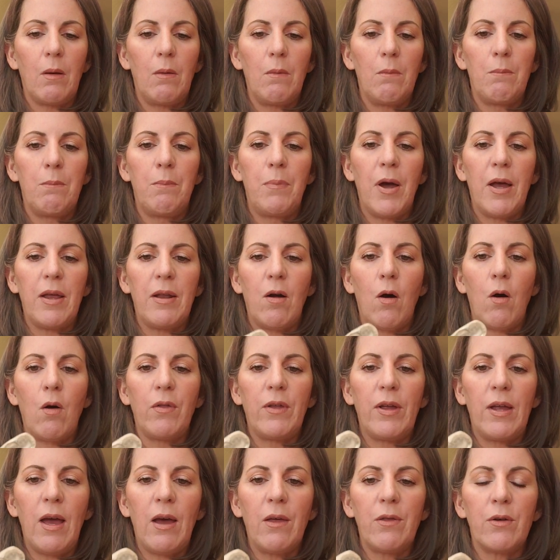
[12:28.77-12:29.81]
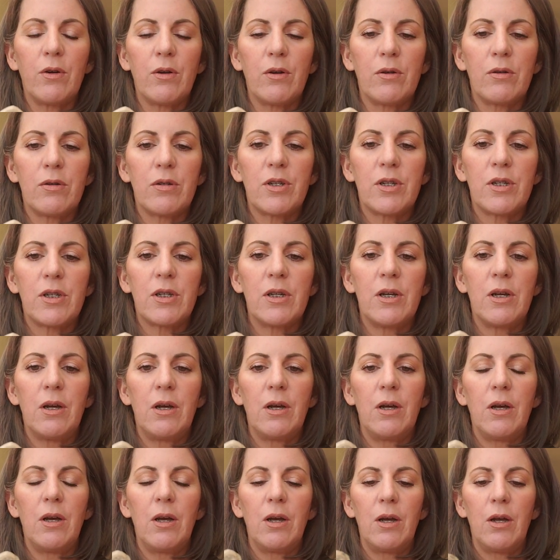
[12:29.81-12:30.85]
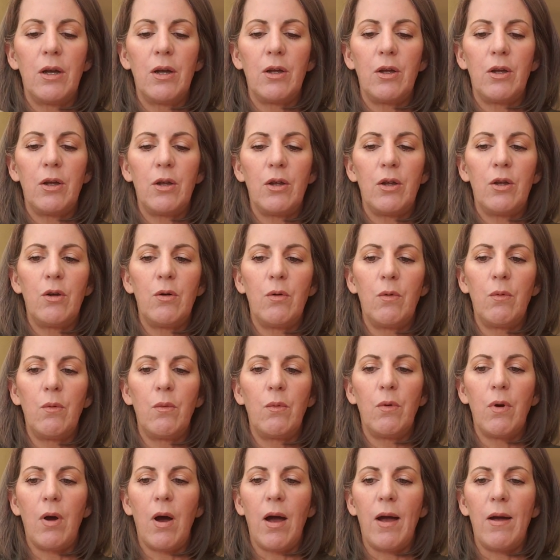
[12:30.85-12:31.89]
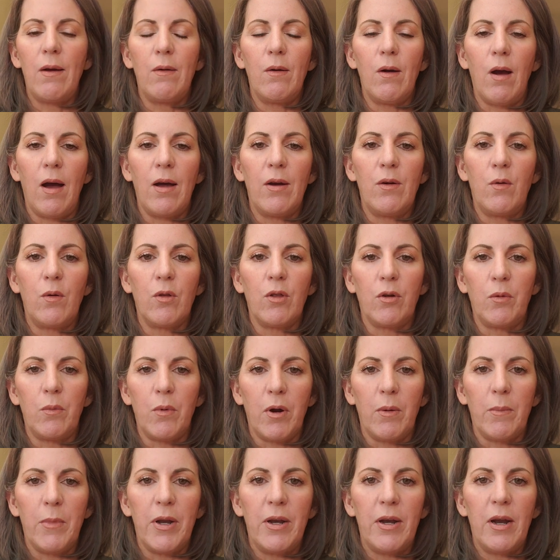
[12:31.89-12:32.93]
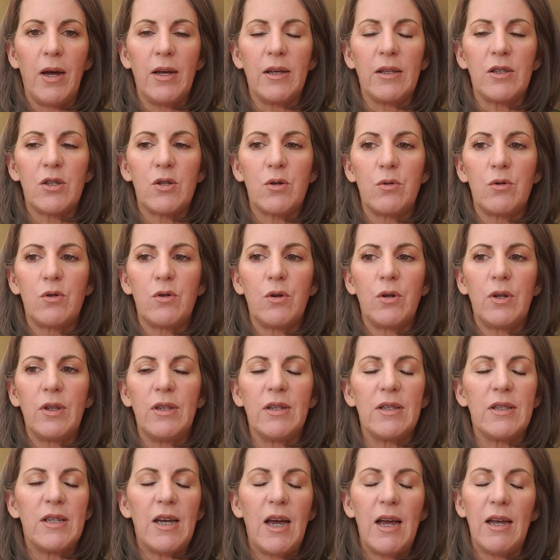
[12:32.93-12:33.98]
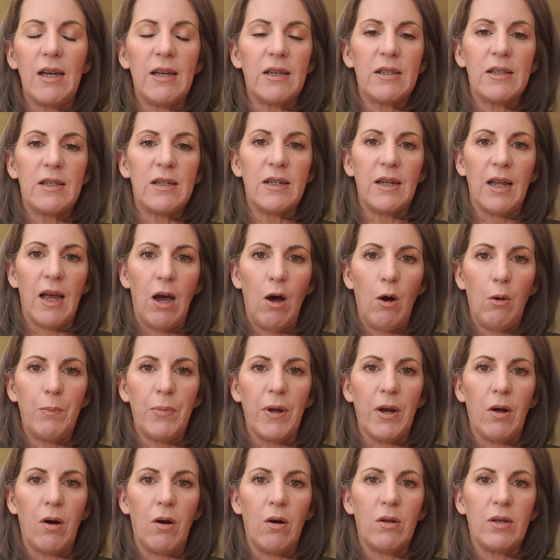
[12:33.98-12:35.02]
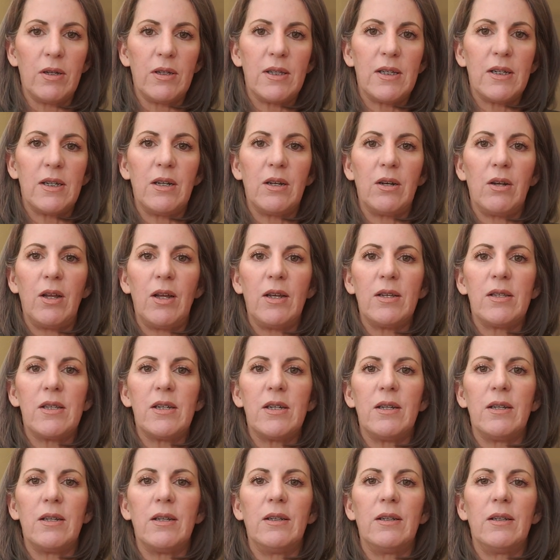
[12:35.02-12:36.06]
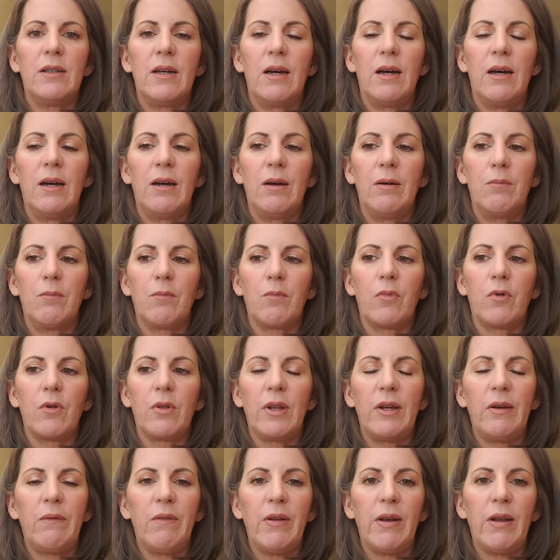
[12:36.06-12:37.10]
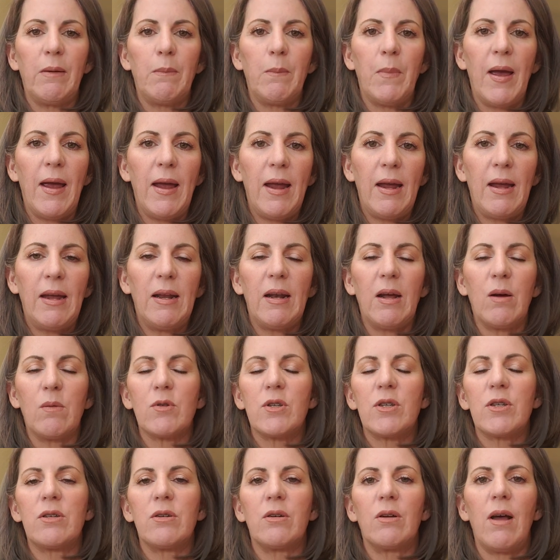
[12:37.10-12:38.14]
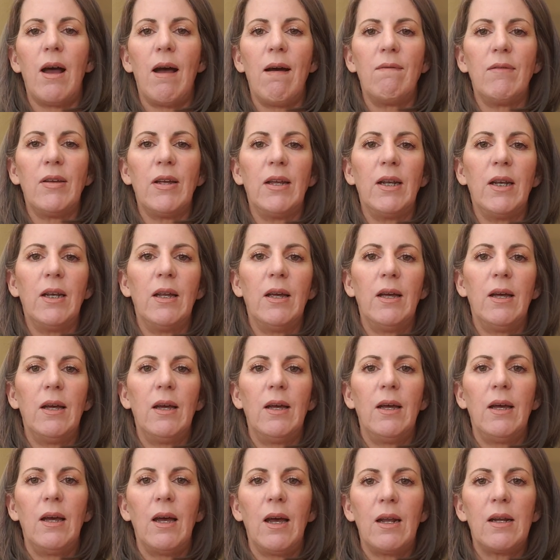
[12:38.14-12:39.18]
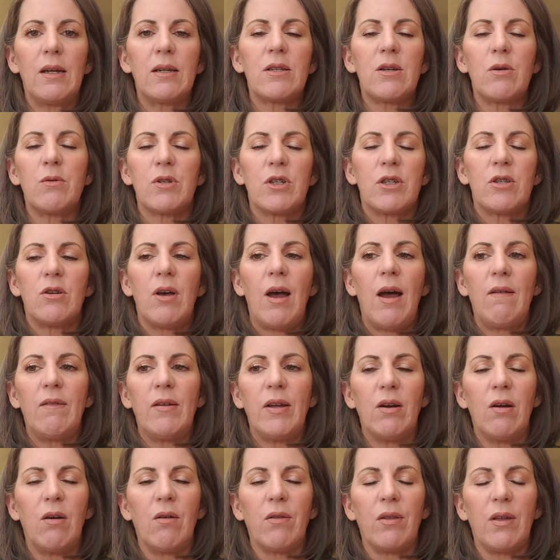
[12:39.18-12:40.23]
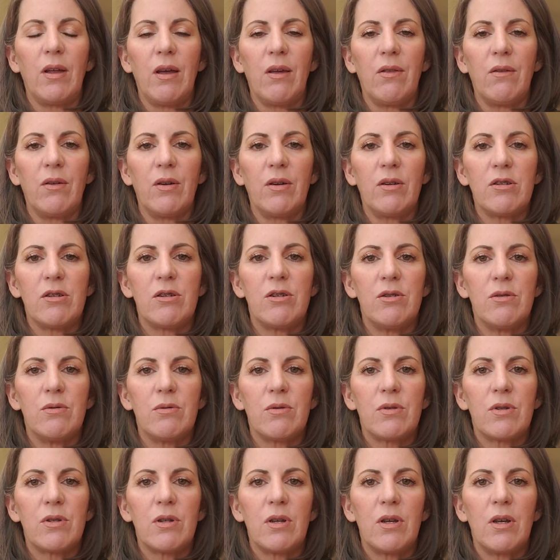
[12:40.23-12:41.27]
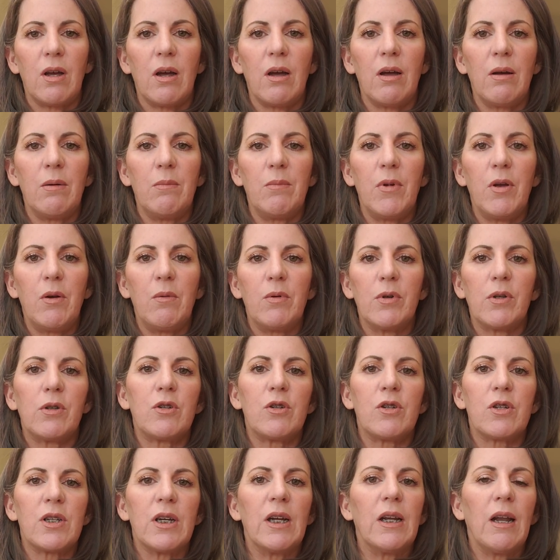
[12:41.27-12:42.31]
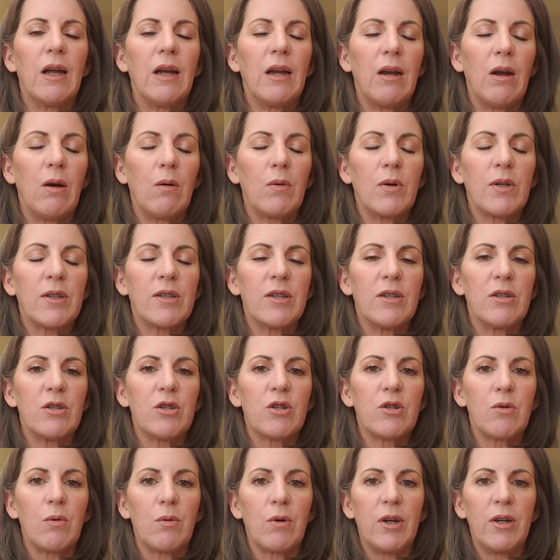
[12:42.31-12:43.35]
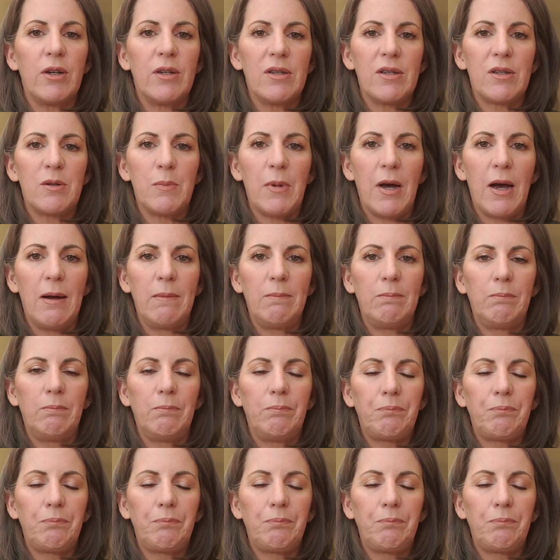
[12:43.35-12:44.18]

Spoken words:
But all the others, I'd only wear them at night. So during the day, it didn't help at all. It didn't relieve any pain. I was still having headaches. I was still having all the other issues. It was just at night I wasn't snoring as bad.